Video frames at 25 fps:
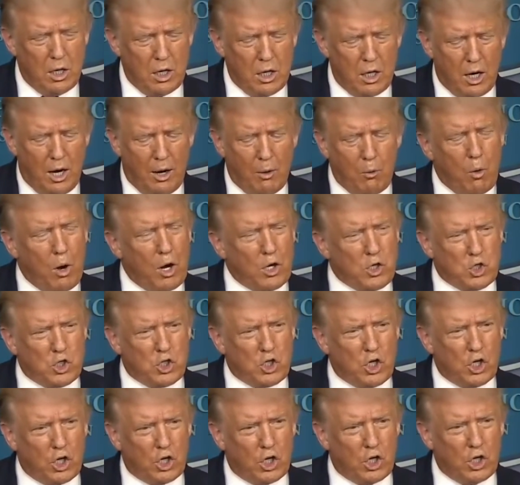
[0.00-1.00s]
I
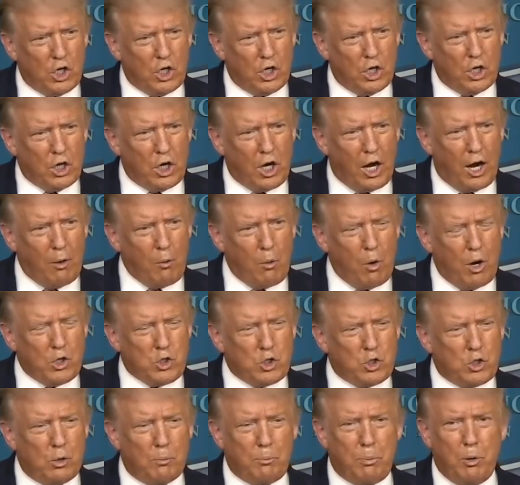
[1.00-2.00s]
watched her. I
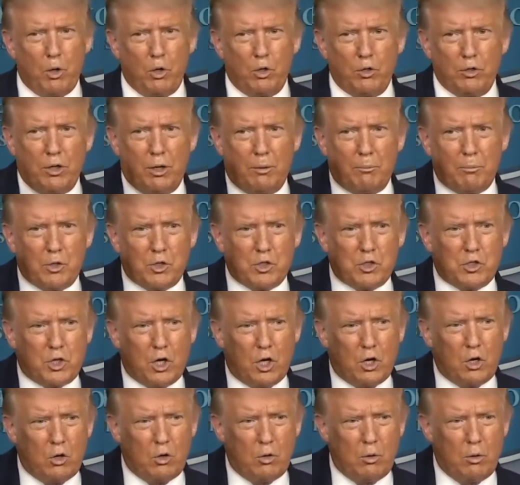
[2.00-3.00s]
watched her poll numbers
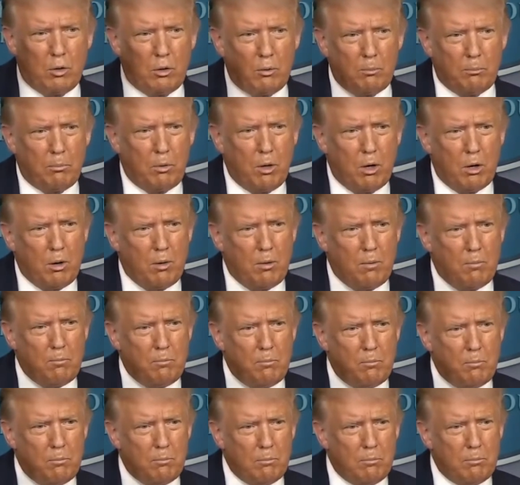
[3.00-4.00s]
go boom,
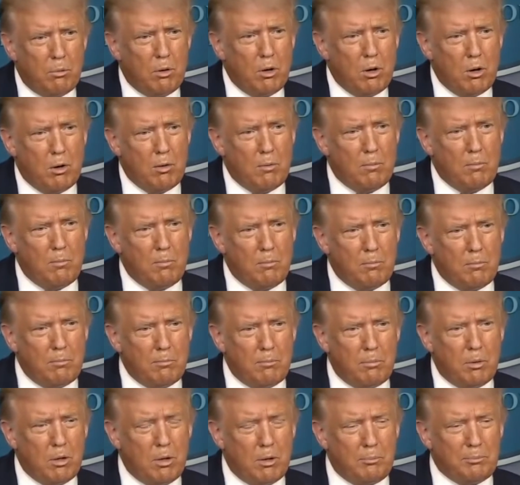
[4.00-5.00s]
boom,
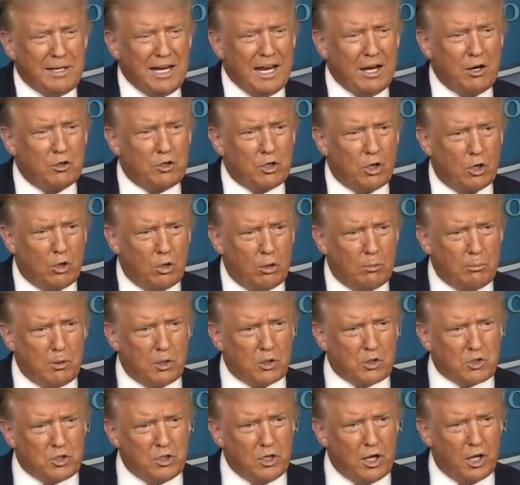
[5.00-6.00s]
boom, down to
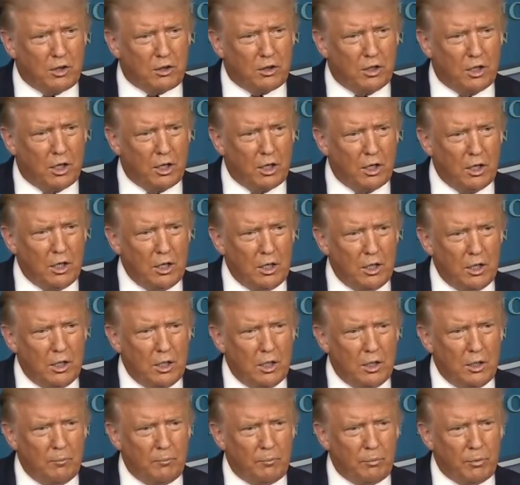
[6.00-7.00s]
almost nothing.
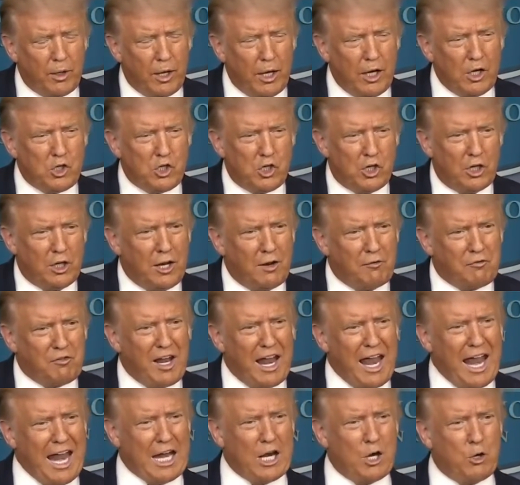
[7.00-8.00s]
And she left
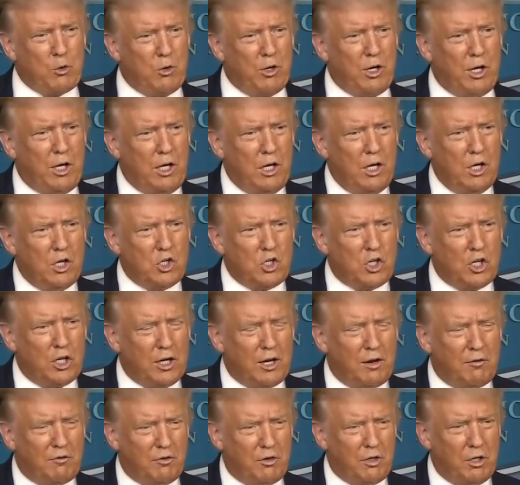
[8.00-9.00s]
angry. She
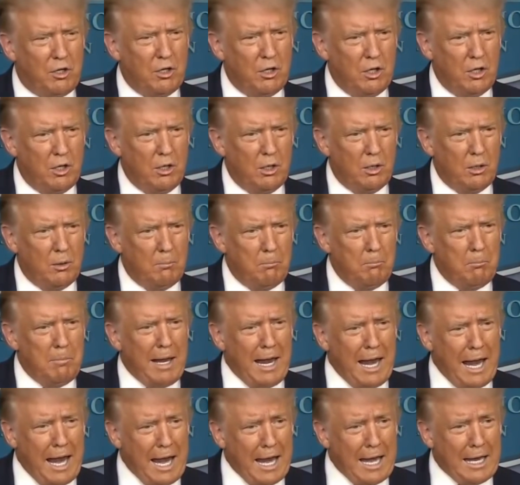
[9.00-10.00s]
left
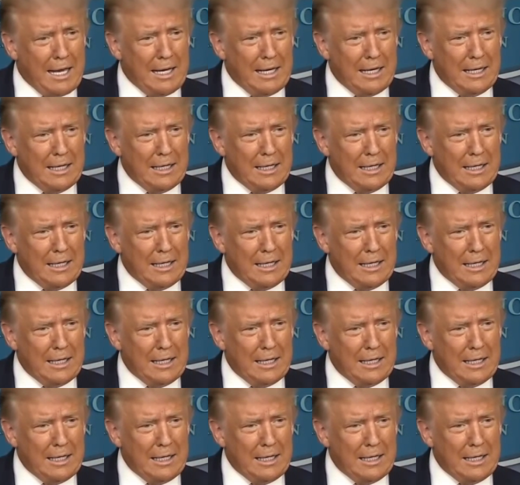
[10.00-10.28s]
mad.